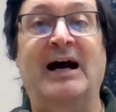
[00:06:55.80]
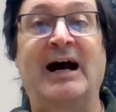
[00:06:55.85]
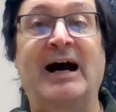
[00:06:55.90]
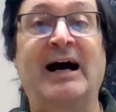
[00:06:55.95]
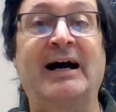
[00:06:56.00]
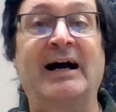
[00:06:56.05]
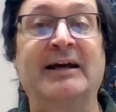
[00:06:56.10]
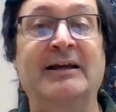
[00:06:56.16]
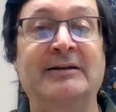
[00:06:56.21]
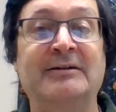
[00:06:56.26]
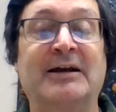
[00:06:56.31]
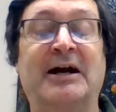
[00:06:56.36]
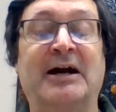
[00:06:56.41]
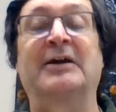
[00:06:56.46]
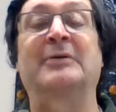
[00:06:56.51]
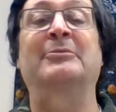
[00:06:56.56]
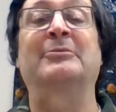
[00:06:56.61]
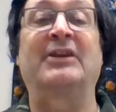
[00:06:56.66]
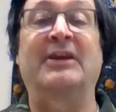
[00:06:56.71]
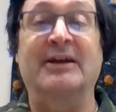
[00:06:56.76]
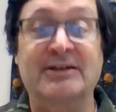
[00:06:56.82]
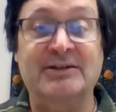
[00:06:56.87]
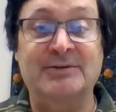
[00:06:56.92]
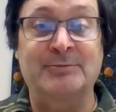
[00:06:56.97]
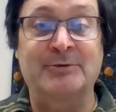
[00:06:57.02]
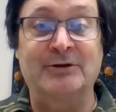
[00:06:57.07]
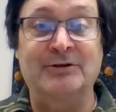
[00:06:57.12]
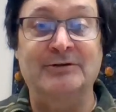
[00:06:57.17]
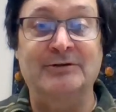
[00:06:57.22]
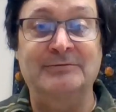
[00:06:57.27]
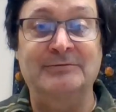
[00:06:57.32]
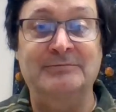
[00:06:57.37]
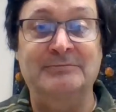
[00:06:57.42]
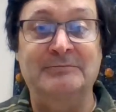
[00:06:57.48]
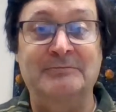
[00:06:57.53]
I am the expert.